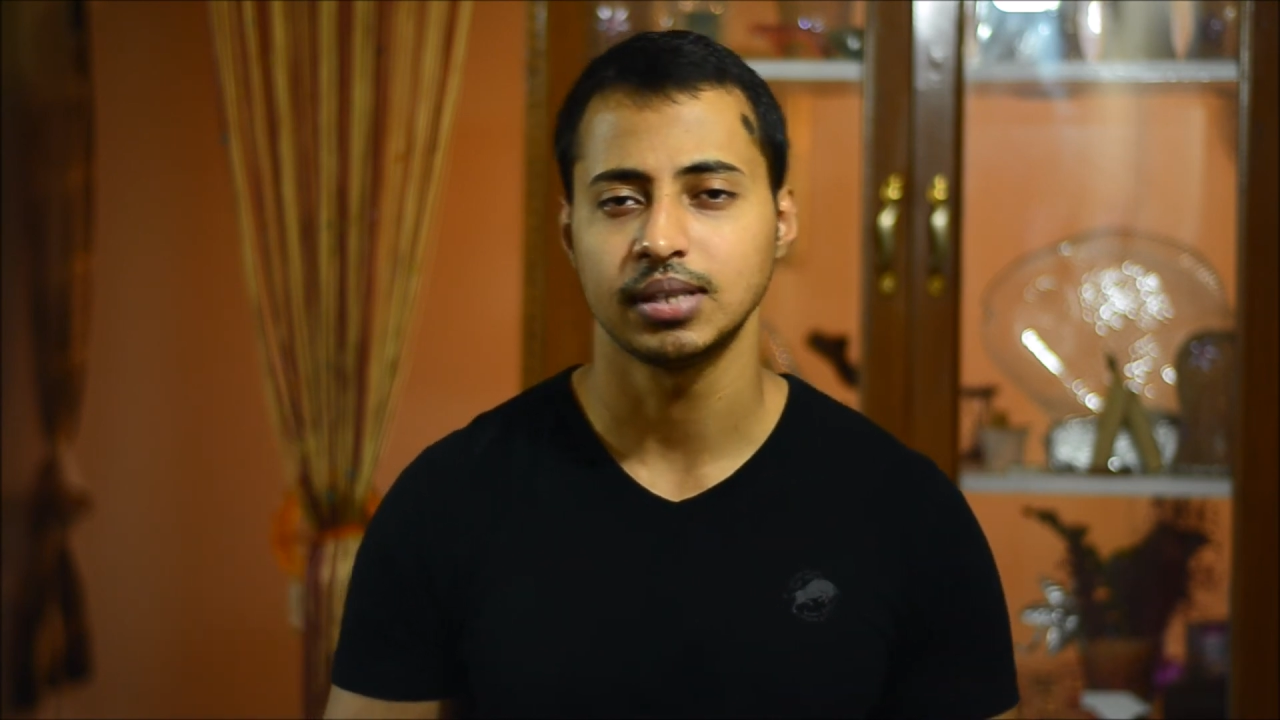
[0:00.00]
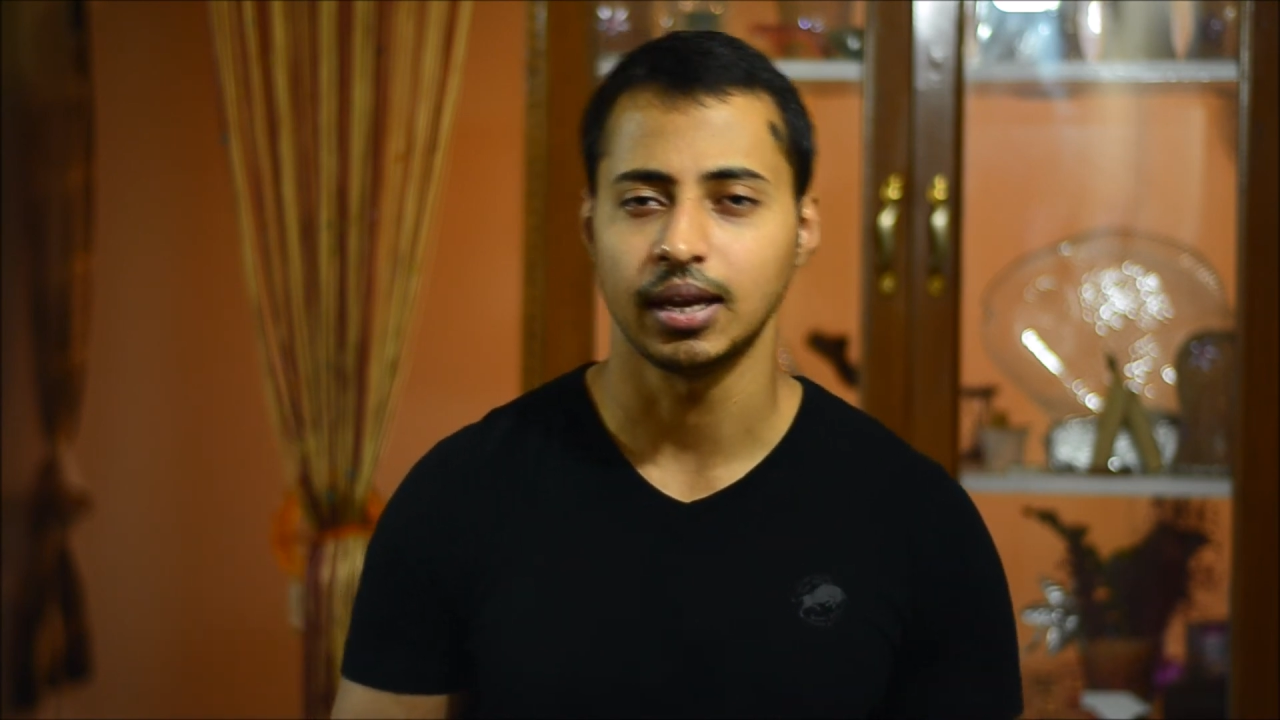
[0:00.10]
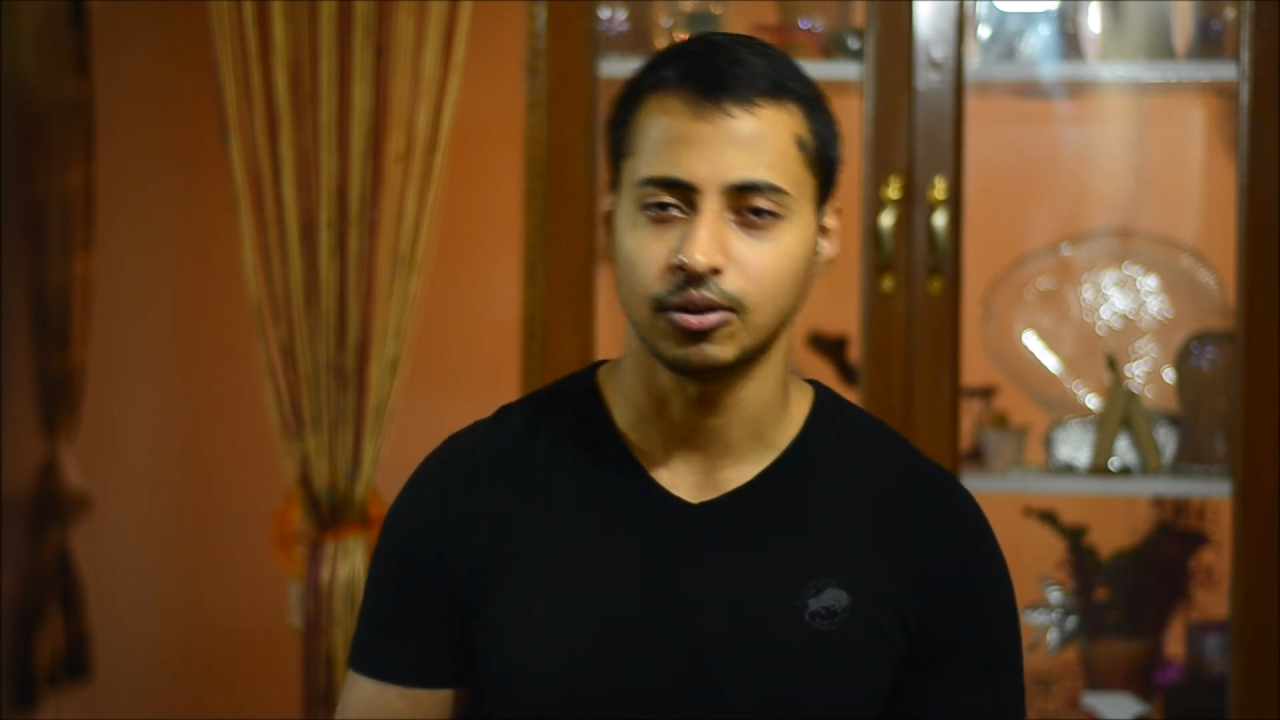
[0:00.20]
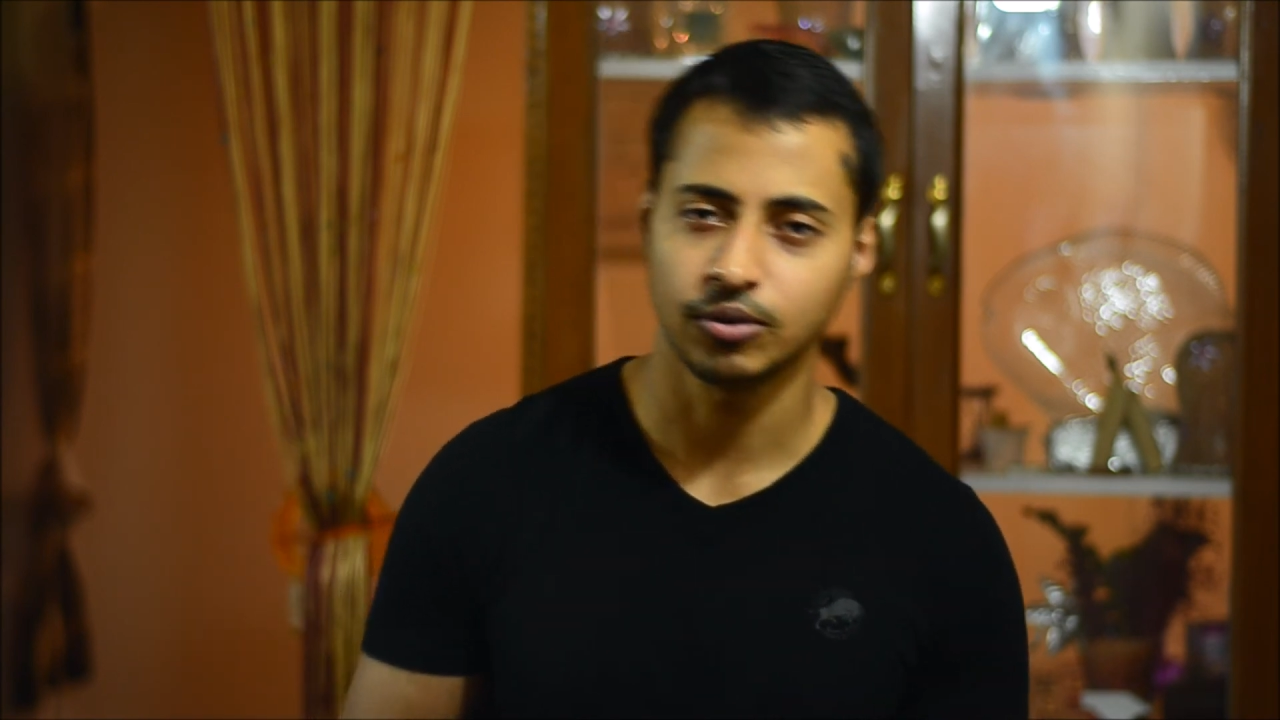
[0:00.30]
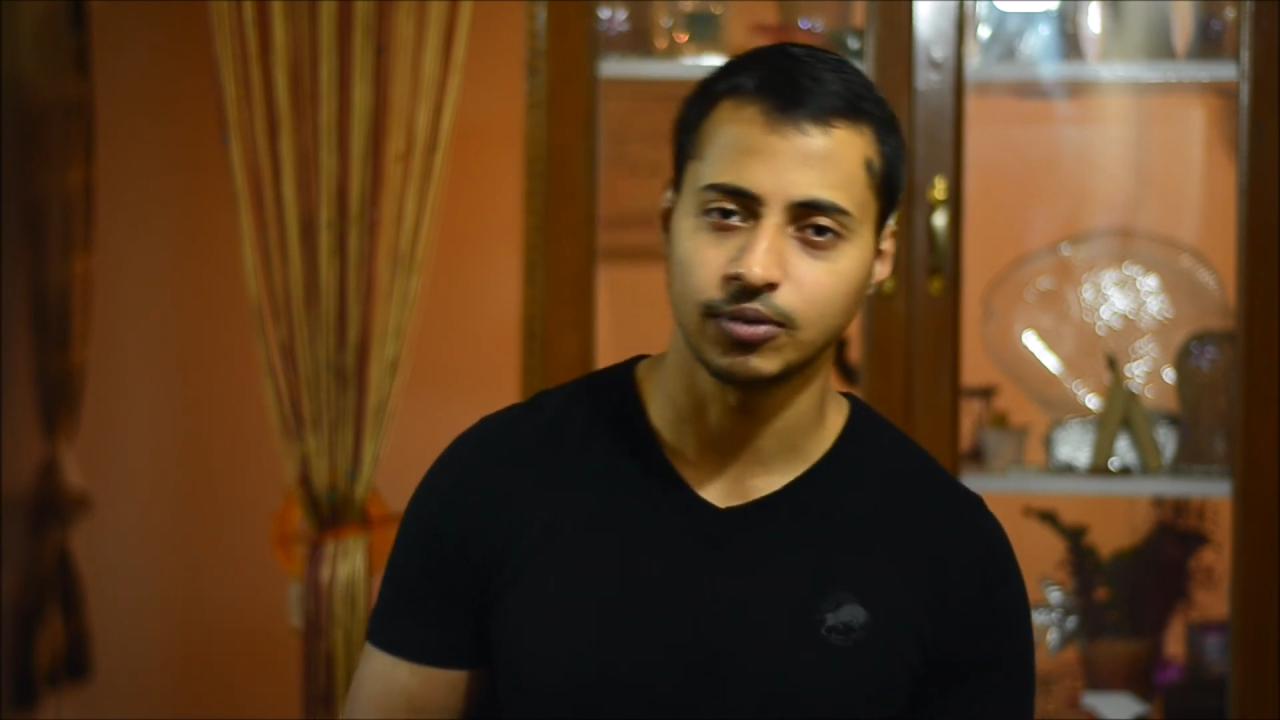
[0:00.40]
I know in